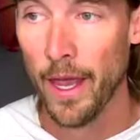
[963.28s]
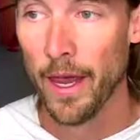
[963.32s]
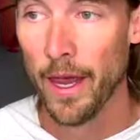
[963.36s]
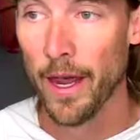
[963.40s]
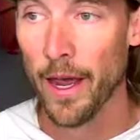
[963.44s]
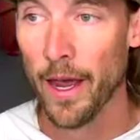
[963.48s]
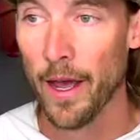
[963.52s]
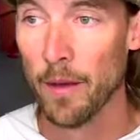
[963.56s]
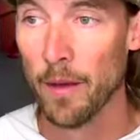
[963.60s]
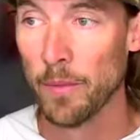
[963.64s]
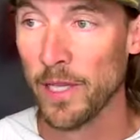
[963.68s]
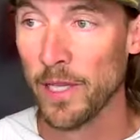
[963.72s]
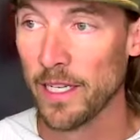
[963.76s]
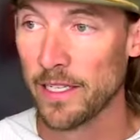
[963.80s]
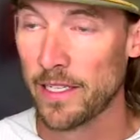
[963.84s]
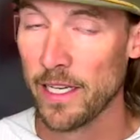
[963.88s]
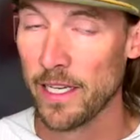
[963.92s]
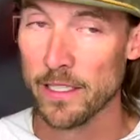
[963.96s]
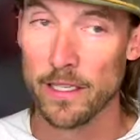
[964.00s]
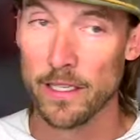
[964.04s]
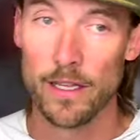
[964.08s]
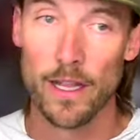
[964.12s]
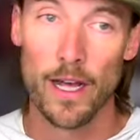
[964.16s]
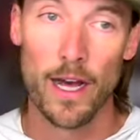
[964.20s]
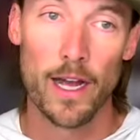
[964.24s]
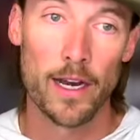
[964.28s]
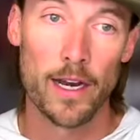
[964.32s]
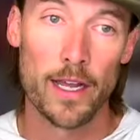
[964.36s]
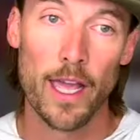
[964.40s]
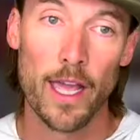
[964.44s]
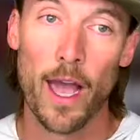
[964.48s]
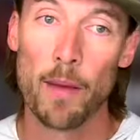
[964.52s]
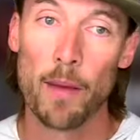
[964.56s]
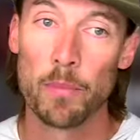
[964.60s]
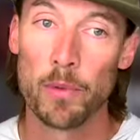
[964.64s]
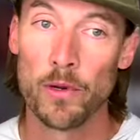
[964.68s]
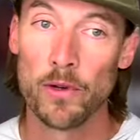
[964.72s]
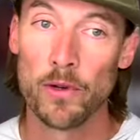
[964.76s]
But that takes a lot of
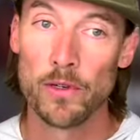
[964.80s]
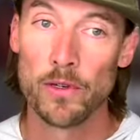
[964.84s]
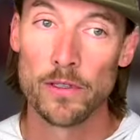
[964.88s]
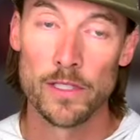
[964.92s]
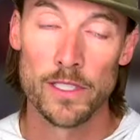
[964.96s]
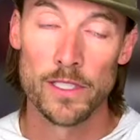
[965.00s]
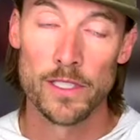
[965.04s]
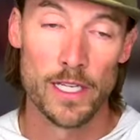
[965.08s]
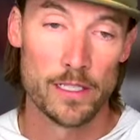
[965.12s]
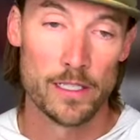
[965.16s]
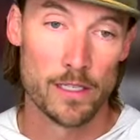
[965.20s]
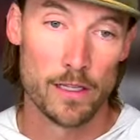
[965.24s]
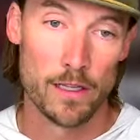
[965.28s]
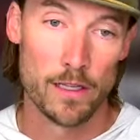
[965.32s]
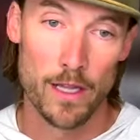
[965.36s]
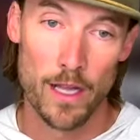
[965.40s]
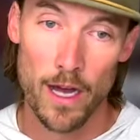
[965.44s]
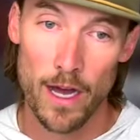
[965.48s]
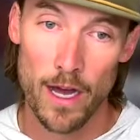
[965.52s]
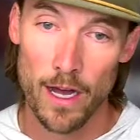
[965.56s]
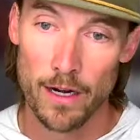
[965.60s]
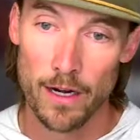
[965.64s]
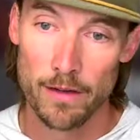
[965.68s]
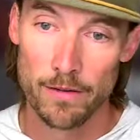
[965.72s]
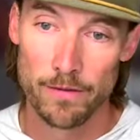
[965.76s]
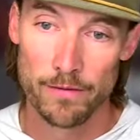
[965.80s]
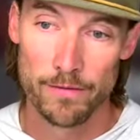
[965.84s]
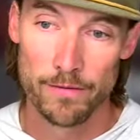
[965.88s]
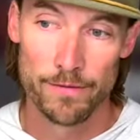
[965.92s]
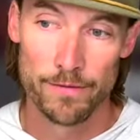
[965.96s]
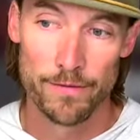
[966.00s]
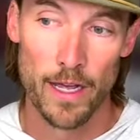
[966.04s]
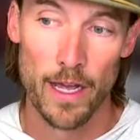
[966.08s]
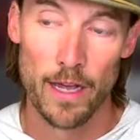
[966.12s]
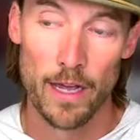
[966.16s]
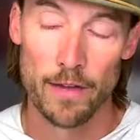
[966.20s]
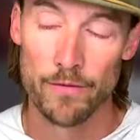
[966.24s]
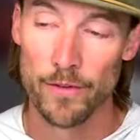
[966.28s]
capital. It takes a lot of
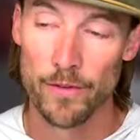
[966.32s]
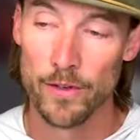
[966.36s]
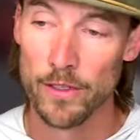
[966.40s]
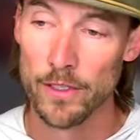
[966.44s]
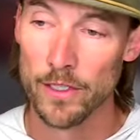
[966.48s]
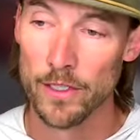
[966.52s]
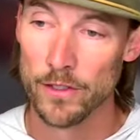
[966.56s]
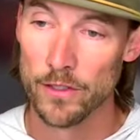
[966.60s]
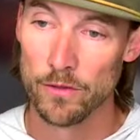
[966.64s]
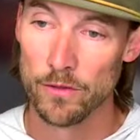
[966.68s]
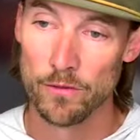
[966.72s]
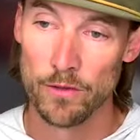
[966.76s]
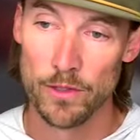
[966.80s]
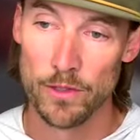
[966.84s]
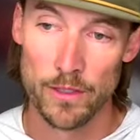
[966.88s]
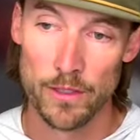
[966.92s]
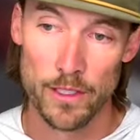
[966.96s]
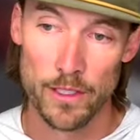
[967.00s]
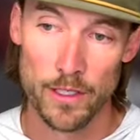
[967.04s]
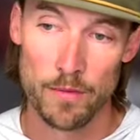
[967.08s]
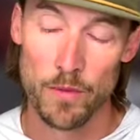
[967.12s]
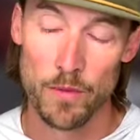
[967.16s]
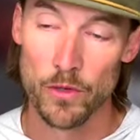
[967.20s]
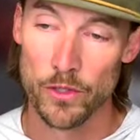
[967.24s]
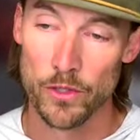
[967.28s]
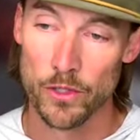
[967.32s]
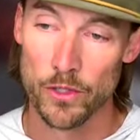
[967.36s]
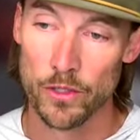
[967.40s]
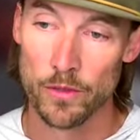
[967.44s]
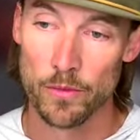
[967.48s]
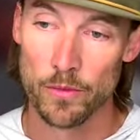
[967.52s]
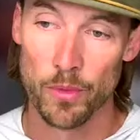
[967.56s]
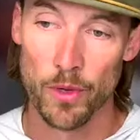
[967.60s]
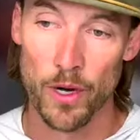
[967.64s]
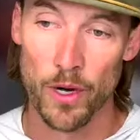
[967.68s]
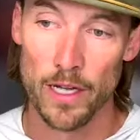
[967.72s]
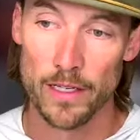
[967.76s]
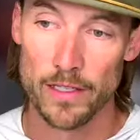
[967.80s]
effort. It's a really emotional
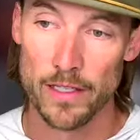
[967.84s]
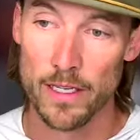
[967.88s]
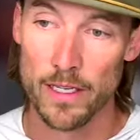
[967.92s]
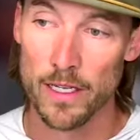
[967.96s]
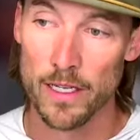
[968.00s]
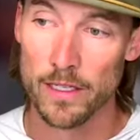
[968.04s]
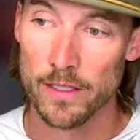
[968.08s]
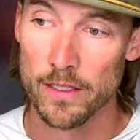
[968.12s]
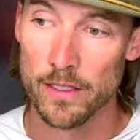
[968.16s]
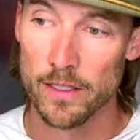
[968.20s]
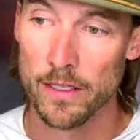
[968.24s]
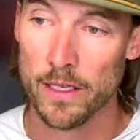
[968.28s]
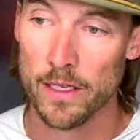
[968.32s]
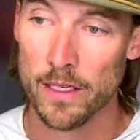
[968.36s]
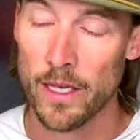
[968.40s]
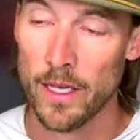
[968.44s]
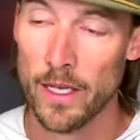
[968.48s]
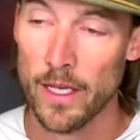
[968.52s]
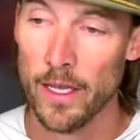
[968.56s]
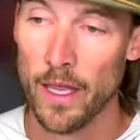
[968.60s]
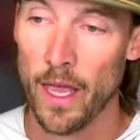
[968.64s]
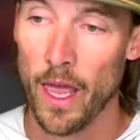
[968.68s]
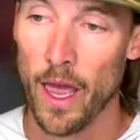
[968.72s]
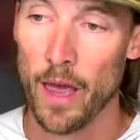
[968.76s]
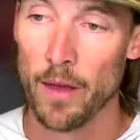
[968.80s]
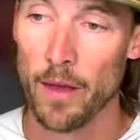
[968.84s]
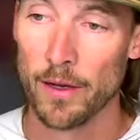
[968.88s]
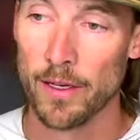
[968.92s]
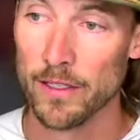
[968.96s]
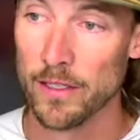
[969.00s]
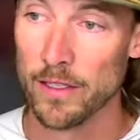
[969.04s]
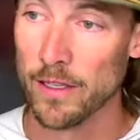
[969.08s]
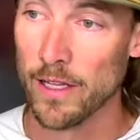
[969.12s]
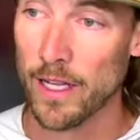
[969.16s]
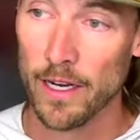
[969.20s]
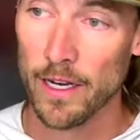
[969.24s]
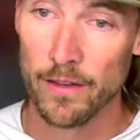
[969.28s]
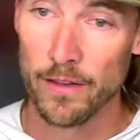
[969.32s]
process because
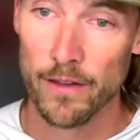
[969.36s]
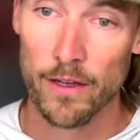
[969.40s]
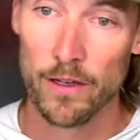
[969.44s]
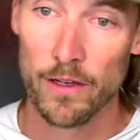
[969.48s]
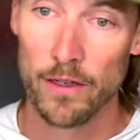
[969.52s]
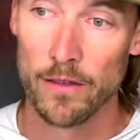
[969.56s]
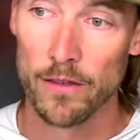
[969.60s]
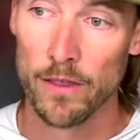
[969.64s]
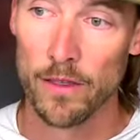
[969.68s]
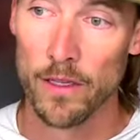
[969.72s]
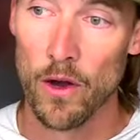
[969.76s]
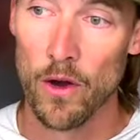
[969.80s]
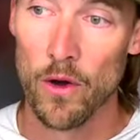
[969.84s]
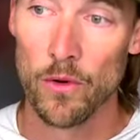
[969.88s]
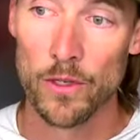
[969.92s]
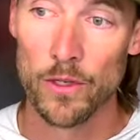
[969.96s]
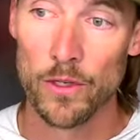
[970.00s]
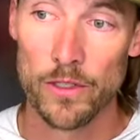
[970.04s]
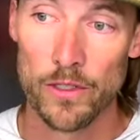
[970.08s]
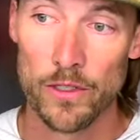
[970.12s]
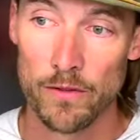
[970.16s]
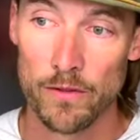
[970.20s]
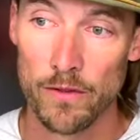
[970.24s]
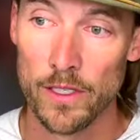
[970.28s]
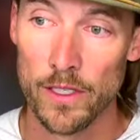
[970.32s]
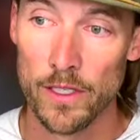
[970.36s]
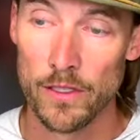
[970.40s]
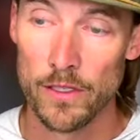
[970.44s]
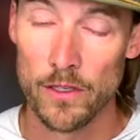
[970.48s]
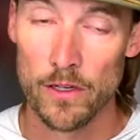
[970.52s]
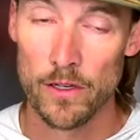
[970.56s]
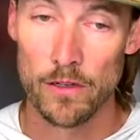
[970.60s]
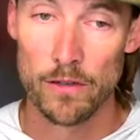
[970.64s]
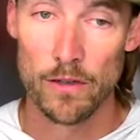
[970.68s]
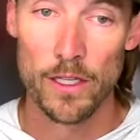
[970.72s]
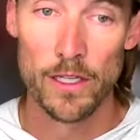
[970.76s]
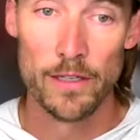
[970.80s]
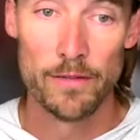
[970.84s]
a lot of the owners of these
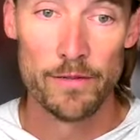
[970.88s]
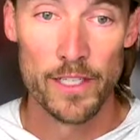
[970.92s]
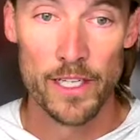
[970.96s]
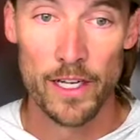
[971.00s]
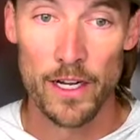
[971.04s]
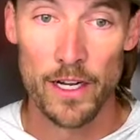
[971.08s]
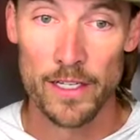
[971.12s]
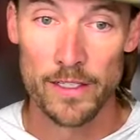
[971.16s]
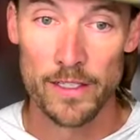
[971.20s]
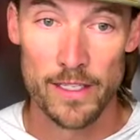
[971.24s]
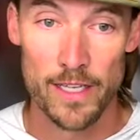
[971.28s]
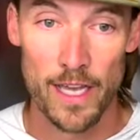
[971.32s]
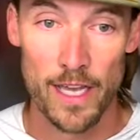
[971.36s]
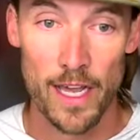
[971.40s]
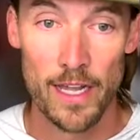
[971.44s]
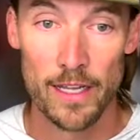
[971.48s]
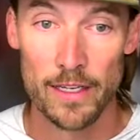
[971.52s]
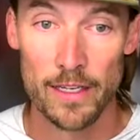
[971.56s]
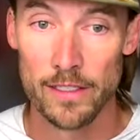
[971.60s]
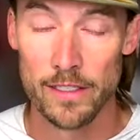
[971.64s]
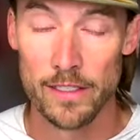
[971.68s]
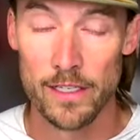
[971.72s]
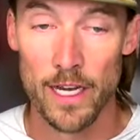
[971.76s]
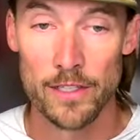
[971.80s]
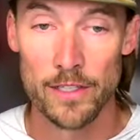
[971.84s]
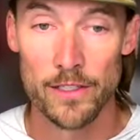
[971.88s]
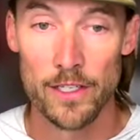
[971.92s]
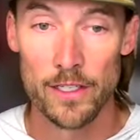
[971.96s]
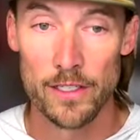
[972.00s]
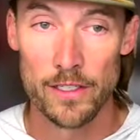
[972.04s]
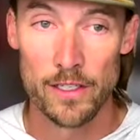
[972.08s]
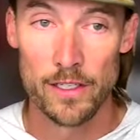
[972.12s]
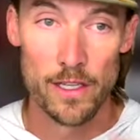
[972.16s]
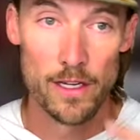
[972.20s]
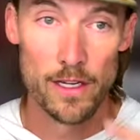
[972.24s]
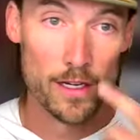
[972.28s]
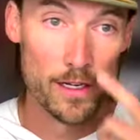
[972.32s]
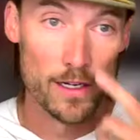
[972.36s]
are living on site. It's not
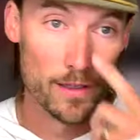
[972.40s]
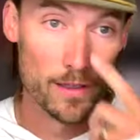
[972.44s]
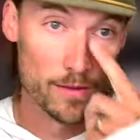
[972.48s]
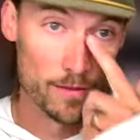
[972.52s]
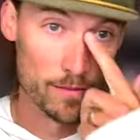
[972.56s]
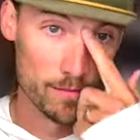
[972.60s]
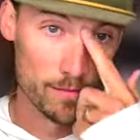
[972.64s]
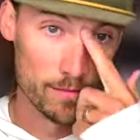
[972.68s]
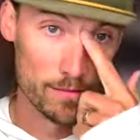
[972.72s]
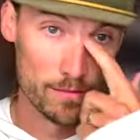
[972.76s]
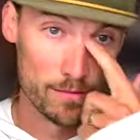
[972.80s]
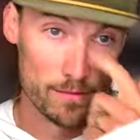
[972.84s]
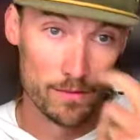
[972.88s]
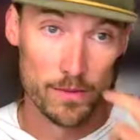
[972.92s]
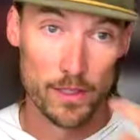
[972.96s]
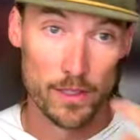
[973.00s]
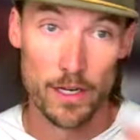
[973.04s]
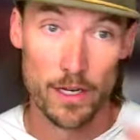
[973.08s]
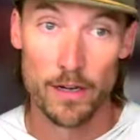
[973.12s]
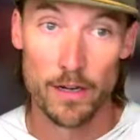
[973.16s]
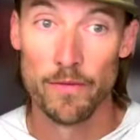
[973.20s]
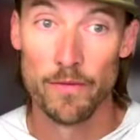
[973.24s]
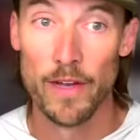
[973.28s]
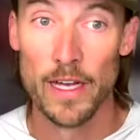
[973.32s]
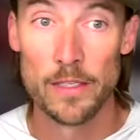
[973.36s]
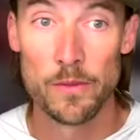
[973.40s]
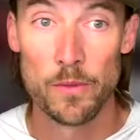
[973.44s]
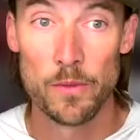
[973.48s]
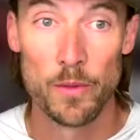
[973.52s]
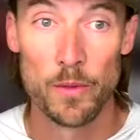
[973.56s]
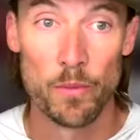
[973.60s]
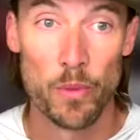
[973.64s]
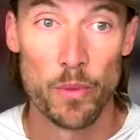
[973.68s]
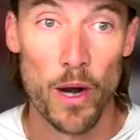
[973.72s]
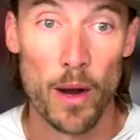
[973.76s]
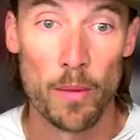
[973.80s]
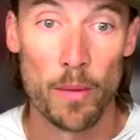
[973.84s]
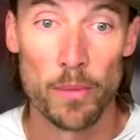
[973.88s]
just their
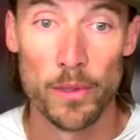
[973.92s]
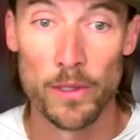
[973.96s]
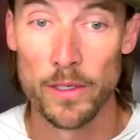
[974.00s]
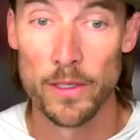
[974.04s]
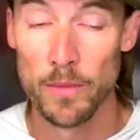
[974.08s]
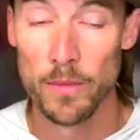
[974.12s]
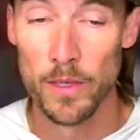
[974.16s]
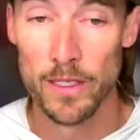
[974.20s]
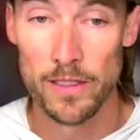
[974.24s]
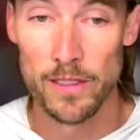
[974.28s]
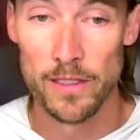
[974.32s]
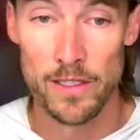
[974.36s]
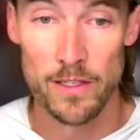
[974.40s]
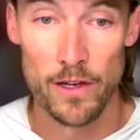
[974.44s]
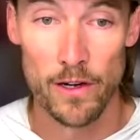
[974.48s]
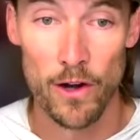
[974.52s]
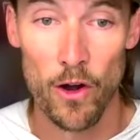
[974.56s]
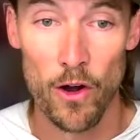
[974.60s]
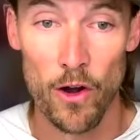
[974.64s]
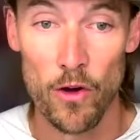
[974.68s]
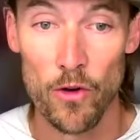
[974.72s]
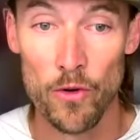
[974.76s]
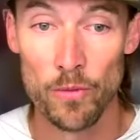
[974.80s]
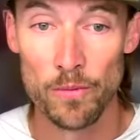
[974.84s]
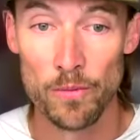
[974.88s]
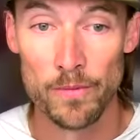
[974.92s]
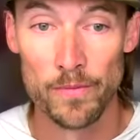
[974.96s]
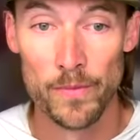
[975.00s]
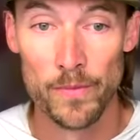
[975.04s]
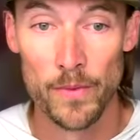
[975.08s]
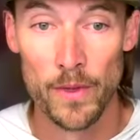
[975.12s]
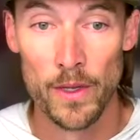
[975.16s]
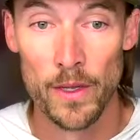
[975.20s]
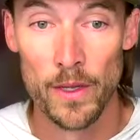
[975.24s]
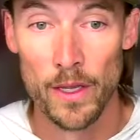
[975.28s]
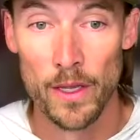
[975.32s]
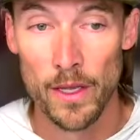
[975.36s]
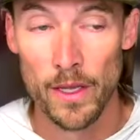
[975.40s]
investment property, but it's their home.
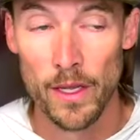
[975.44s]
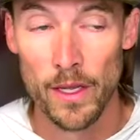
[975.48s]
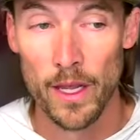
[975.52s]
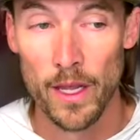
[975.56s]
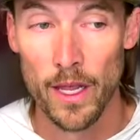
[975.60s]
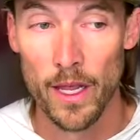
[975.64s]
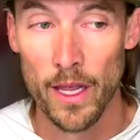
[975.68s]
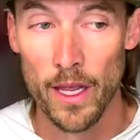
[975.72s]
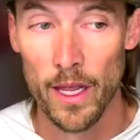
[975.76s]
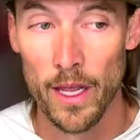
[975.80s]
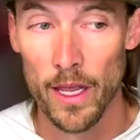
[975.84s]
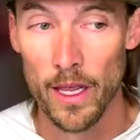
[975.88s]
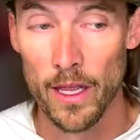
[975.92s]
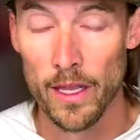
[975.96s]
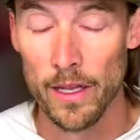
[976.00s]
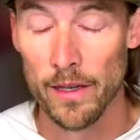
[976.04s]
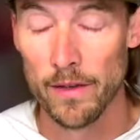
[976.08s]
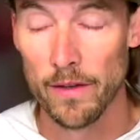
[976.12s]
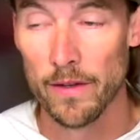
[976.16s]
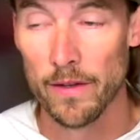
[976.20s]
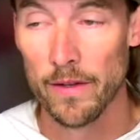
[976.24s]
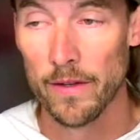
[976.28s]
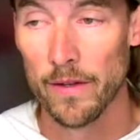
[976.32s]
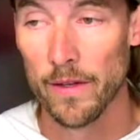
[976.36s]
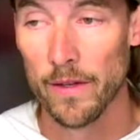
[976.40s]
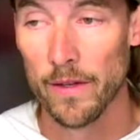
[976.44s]
And